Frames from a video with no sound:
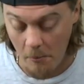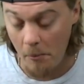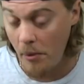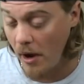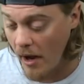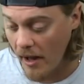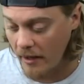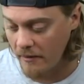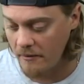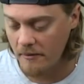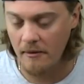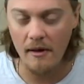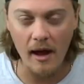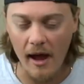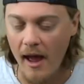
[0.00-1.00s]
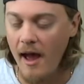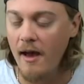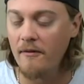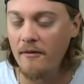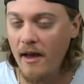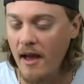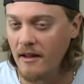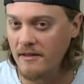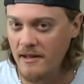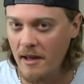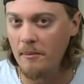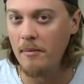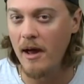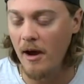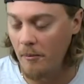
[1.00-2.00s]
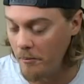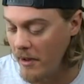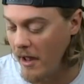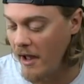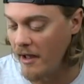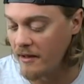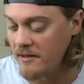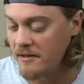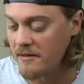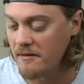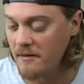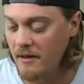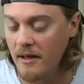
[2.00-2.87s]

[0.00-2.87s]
But I have had 10-pound bass